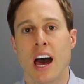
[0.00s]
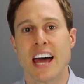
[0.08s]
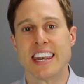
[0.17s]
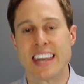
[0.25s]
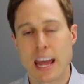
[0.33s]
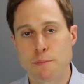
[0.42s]
a
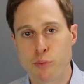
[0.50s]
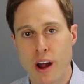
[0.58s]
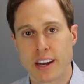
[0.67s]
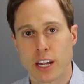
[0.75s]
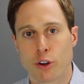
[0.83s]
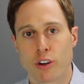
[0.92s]
name
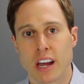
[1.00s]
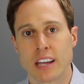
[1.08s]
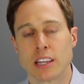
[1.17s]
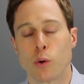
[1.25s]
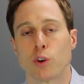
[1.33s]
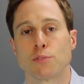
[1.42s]
brand hearing aid
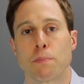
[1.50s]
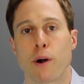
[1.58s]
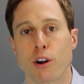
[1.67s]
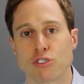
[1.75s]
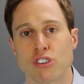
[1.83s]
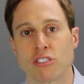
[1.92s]
that was
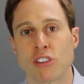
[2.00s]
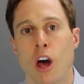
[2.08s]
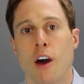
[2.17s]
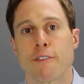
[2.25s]
purchased